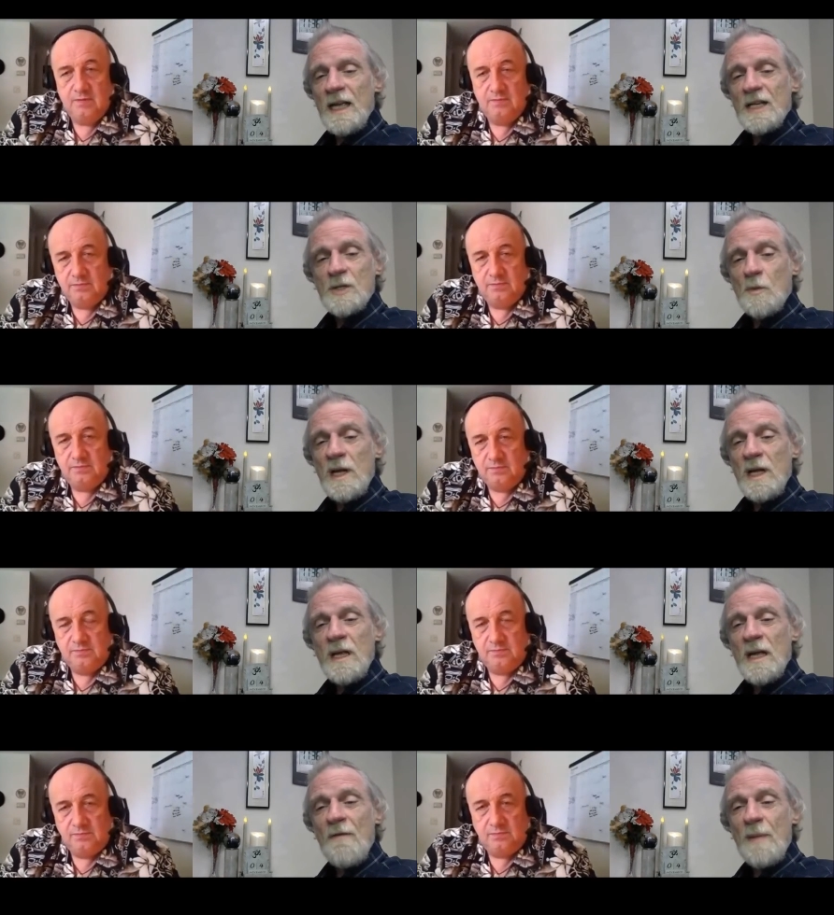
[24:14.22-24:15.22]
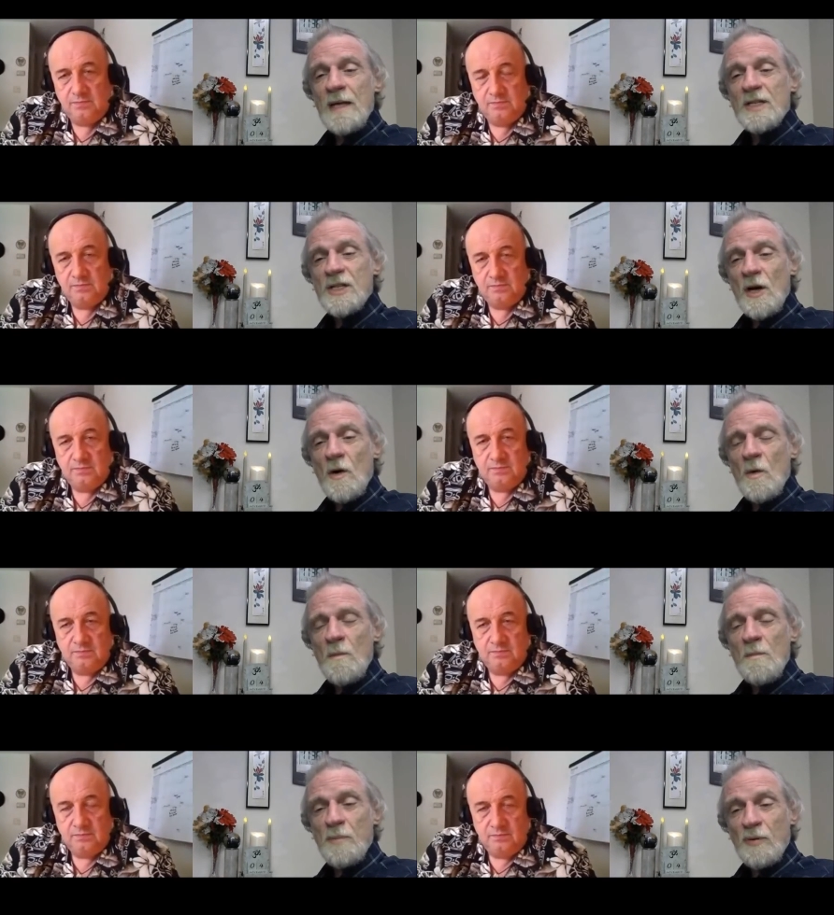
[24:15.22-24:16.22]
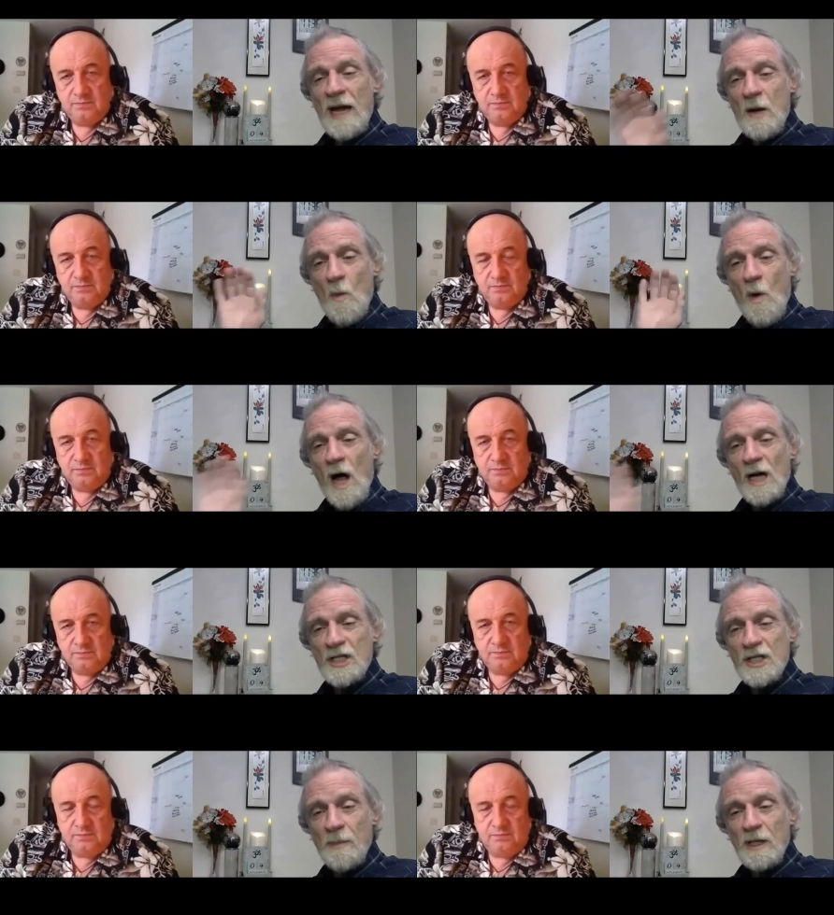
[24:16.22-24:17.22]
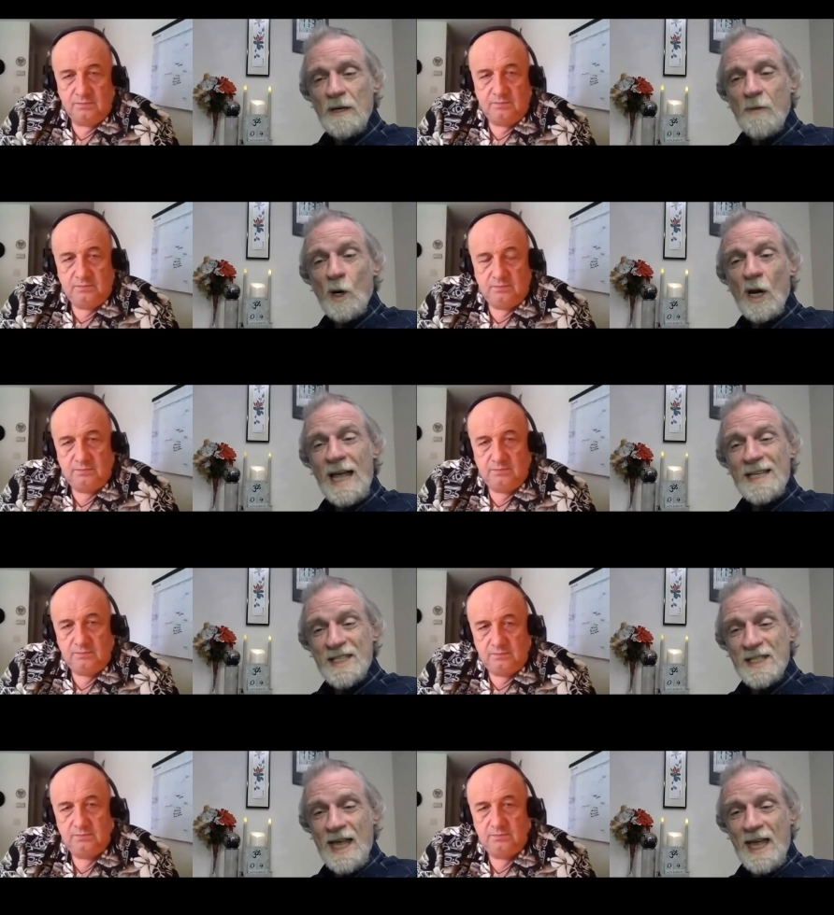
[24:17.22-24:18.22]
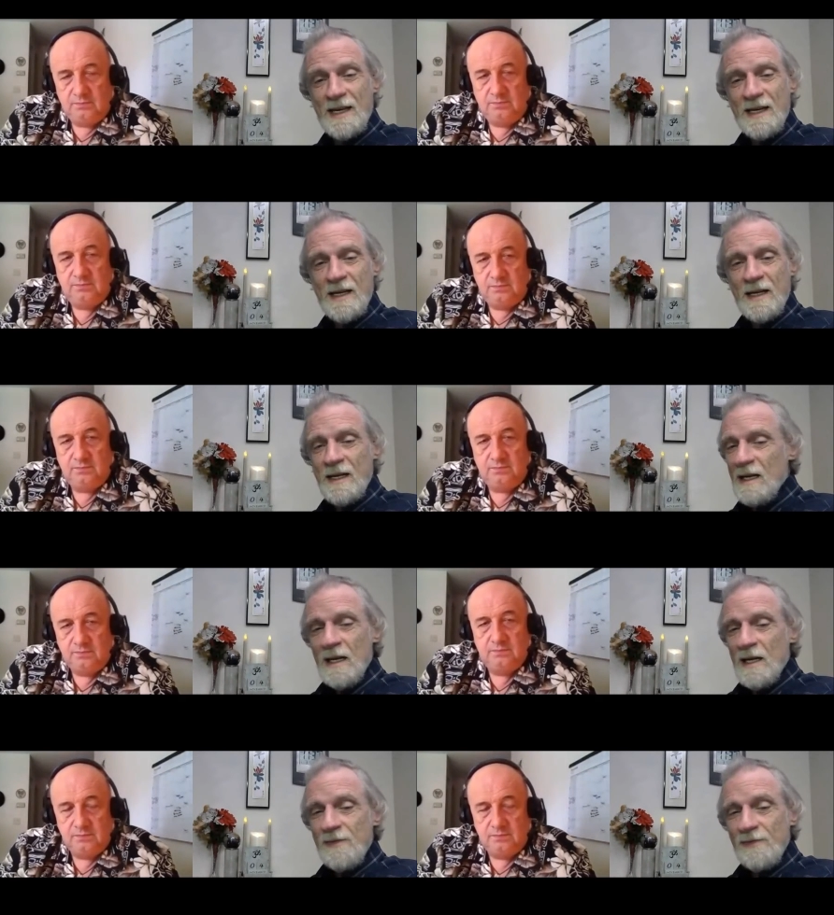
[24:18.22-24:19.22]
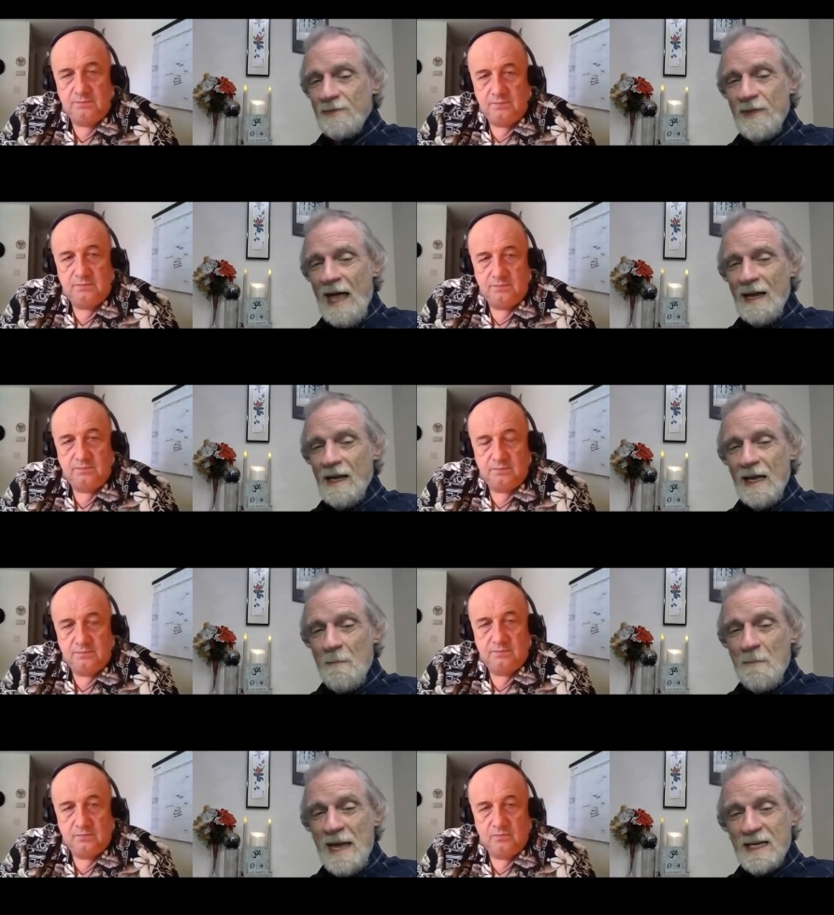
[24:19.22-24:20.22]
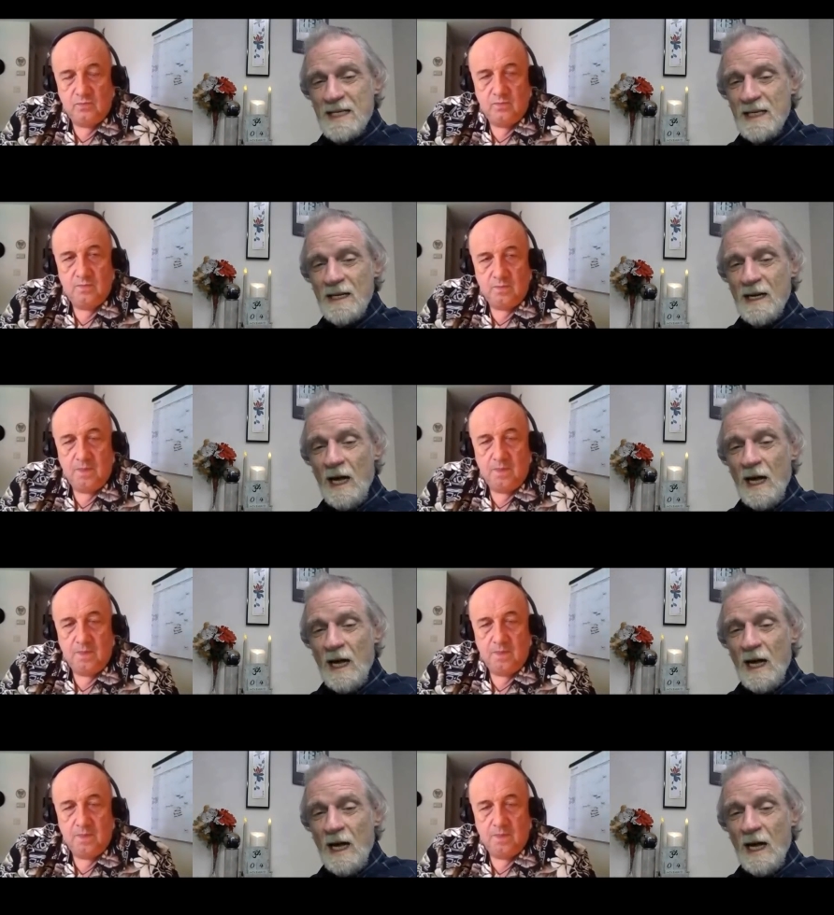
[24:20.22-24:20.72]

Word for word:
Speaker 1: is we have been so brainwashed to believe we're less than that it makes it